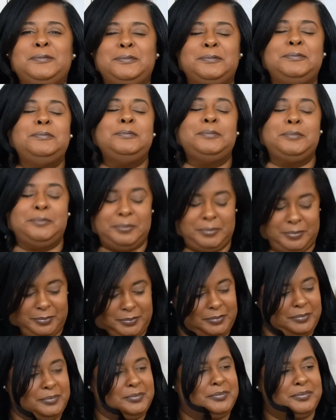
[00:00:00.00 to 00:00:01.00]

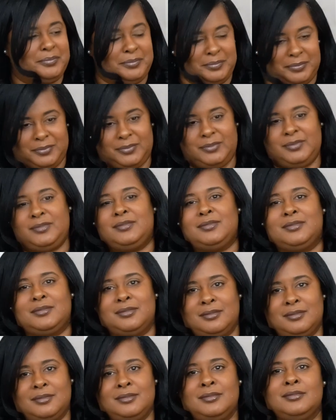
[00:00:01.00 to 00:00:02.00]

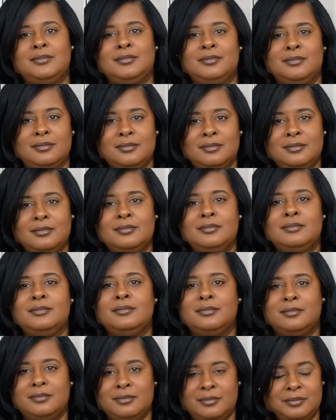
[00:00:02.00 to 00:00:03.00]

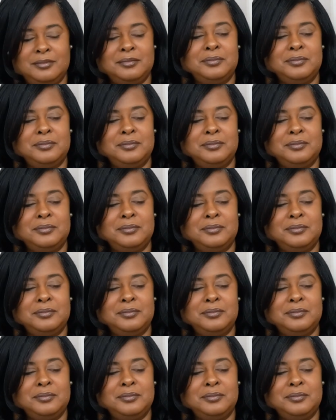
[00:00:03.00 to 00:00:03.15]
No words are spoken by the person on screen.